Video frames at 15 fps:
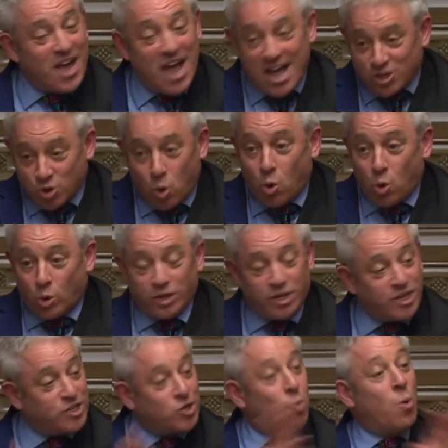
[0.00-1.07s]
at all,
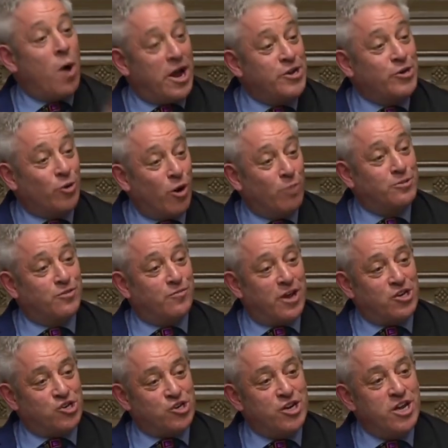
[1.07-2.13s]
it is a wider
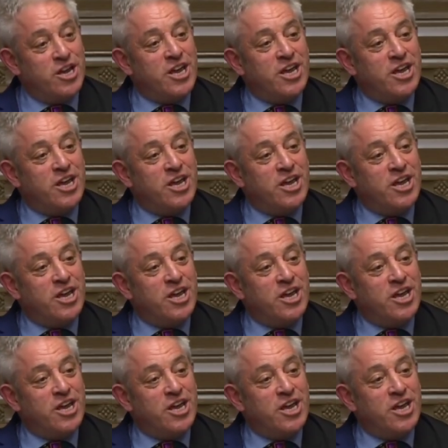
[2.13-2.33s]
observation,